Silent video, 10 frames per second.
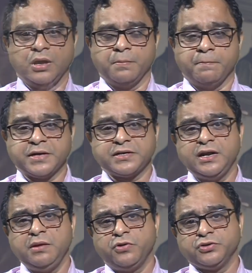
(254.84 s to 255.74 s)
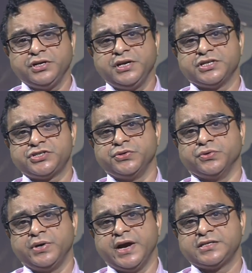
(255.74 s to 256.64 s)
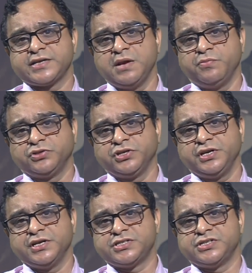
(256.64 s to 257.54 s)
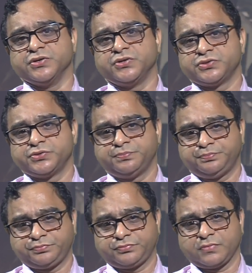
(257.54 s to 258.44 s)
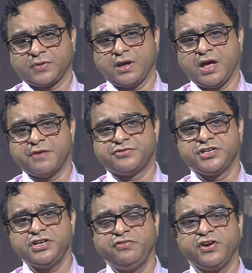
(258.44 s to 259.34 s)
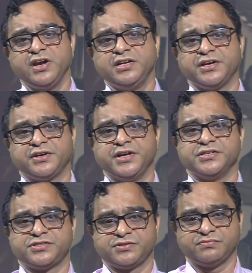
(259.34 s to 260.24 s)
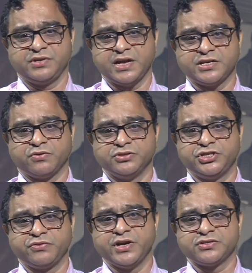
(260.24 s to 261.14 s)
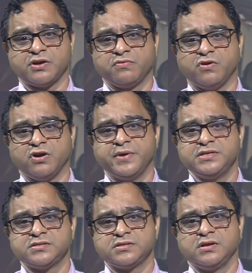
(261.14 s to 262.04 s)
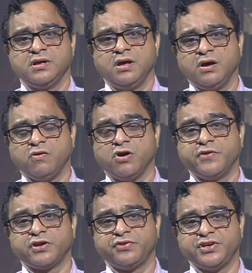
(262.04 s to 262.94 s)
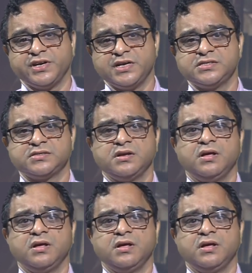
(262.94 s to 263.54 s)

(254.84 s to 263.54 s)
Maternal mortality ratio and child mortality ratios have significantly decreased as a consequence of Government of India's